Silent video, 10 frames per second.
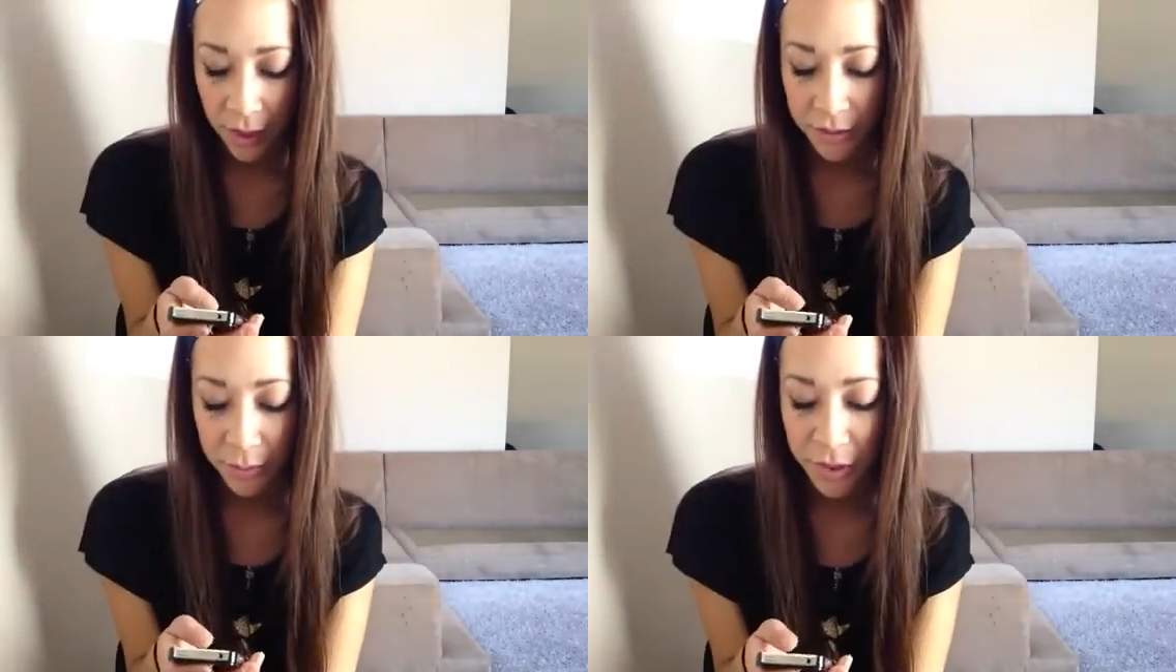
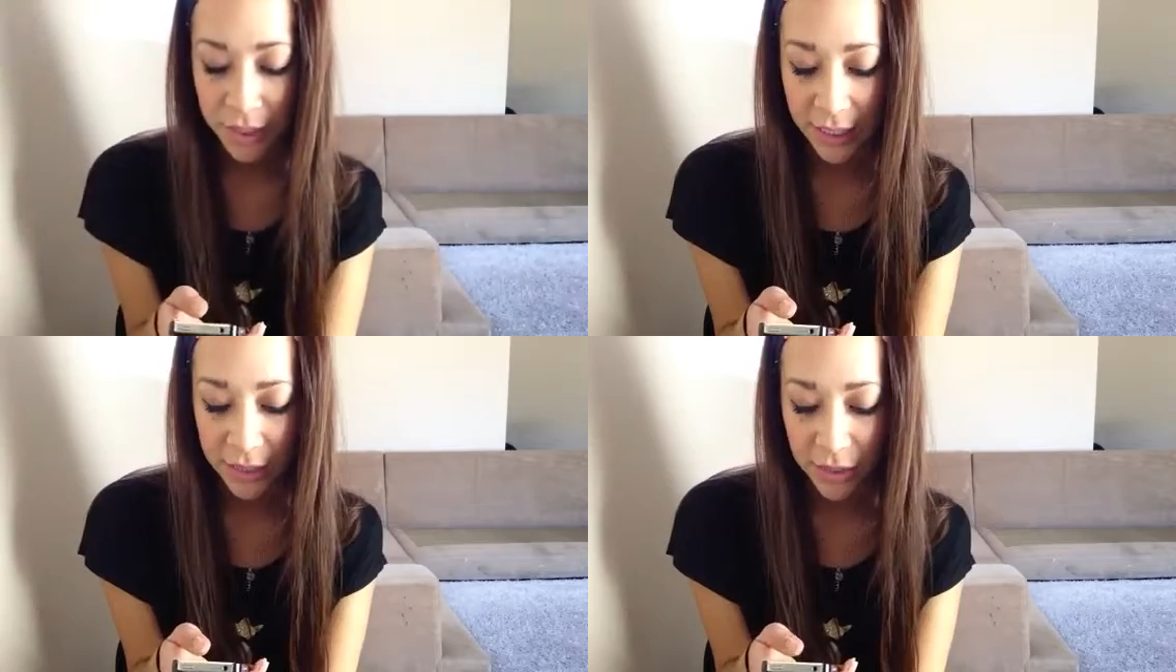so I'm just
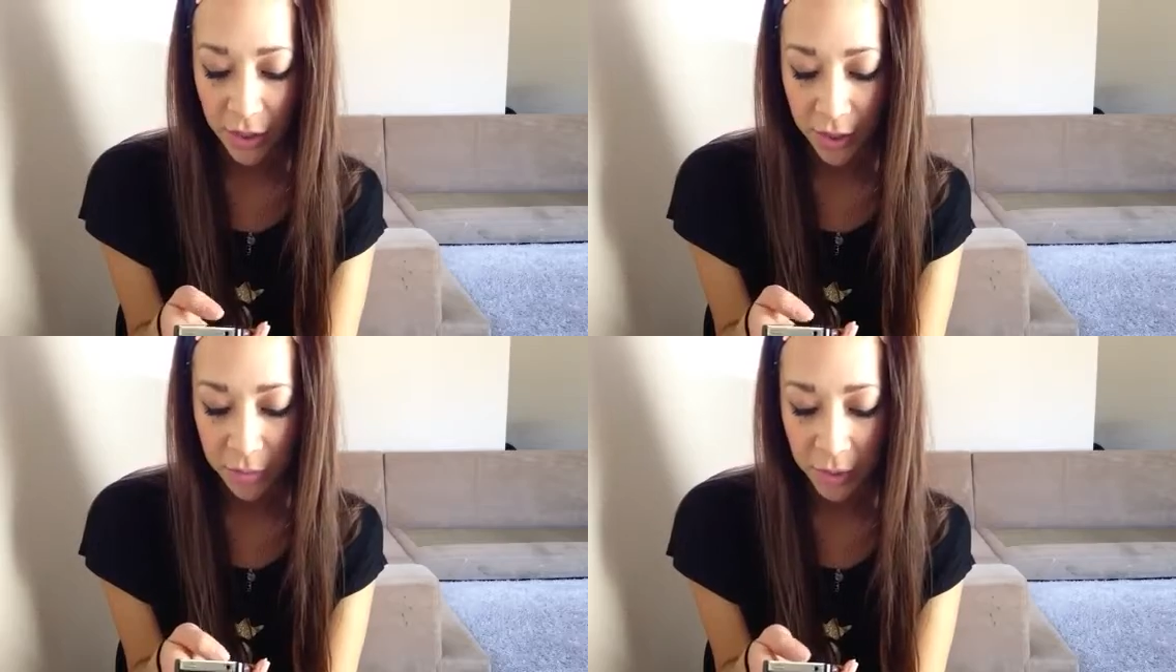gonna get
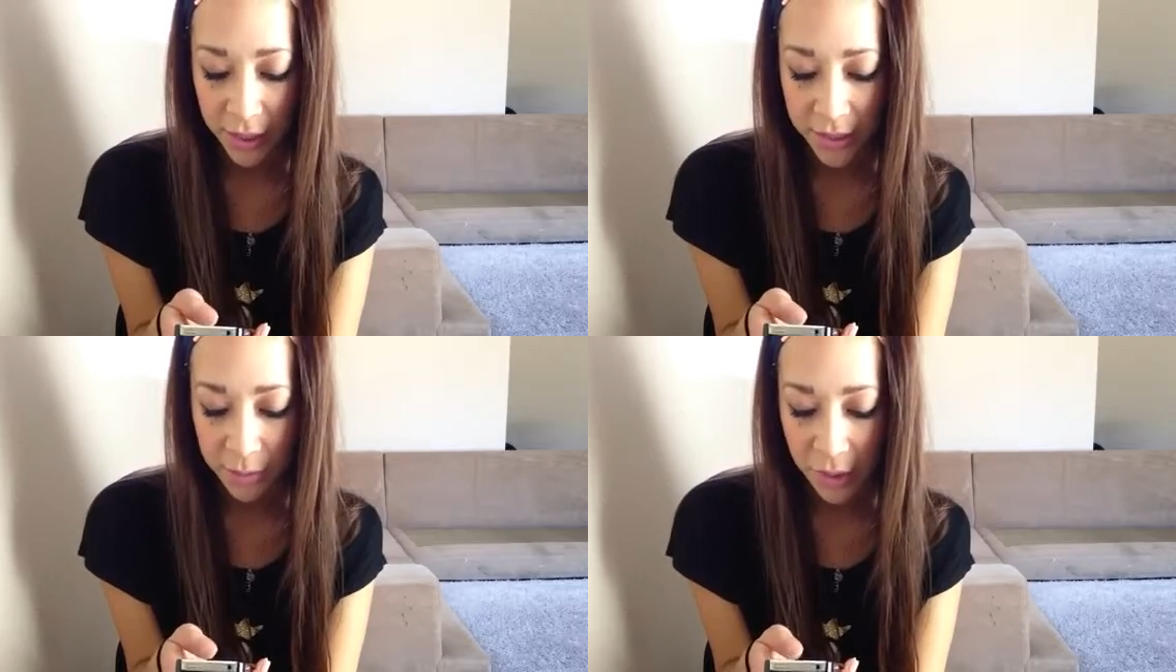started with
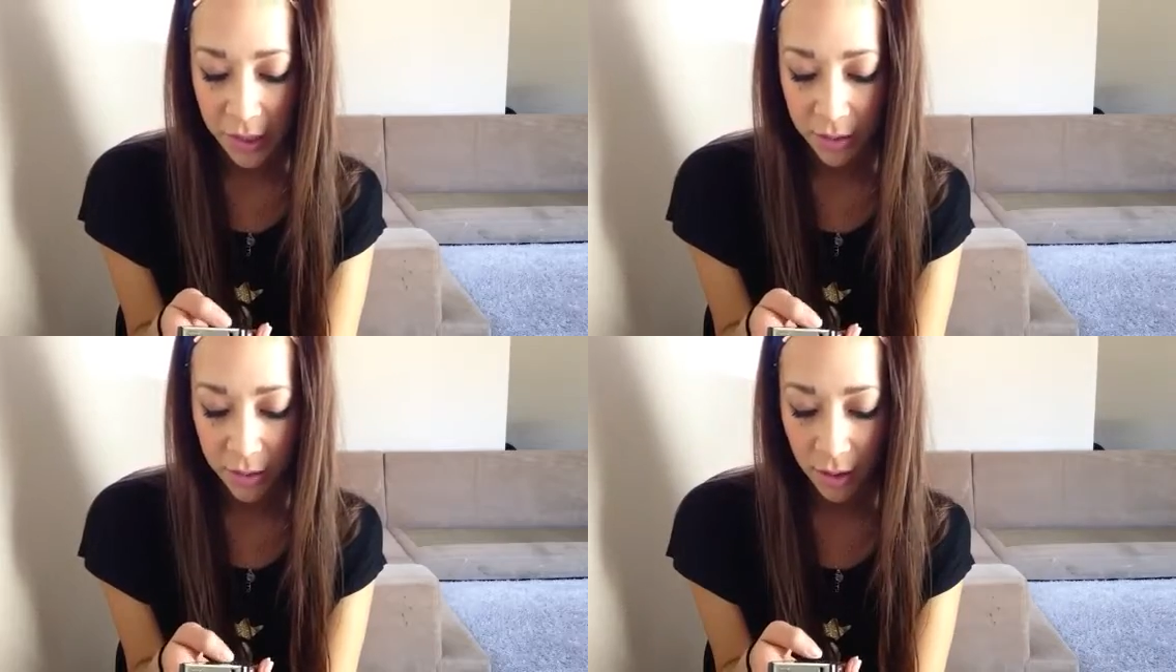this one.
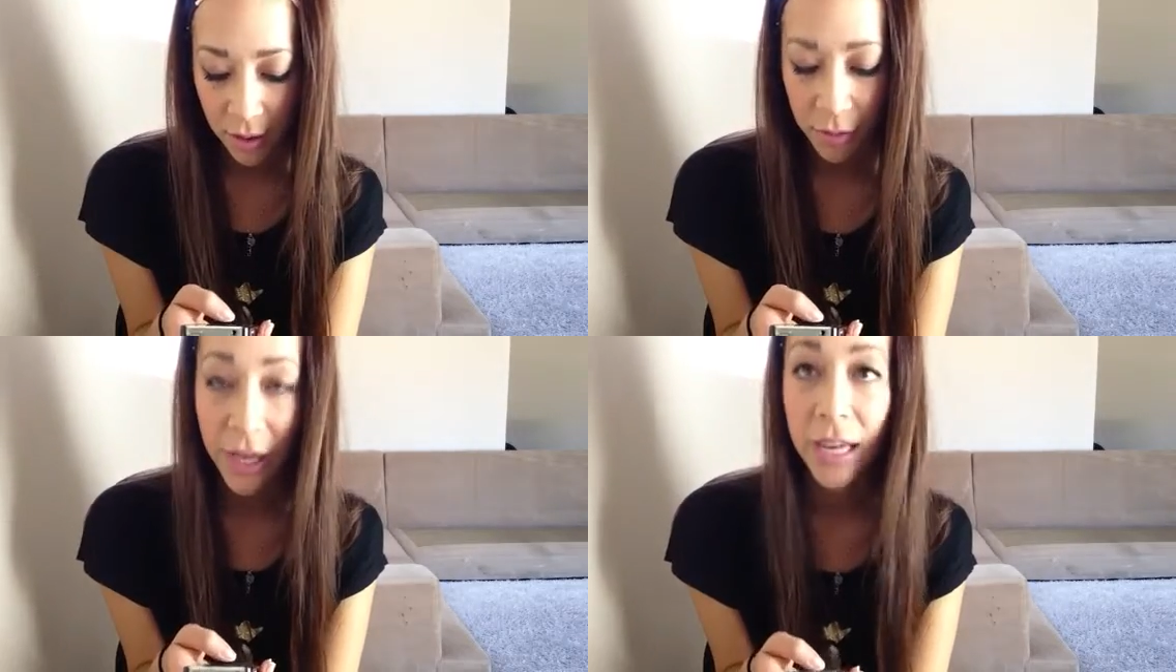
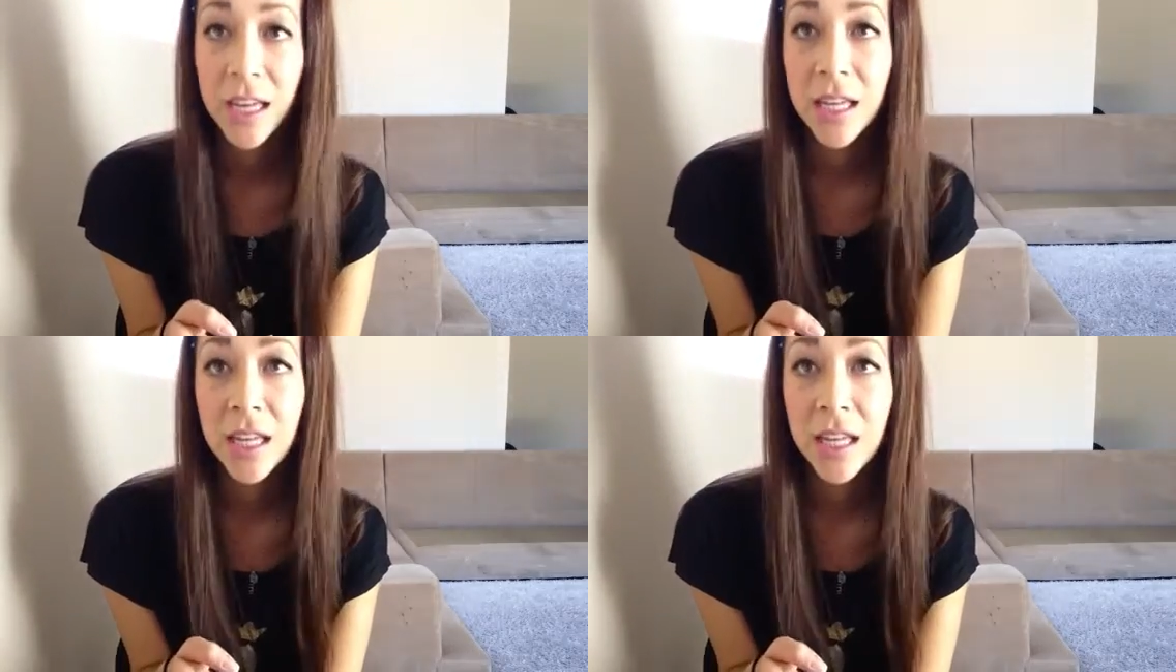Okay,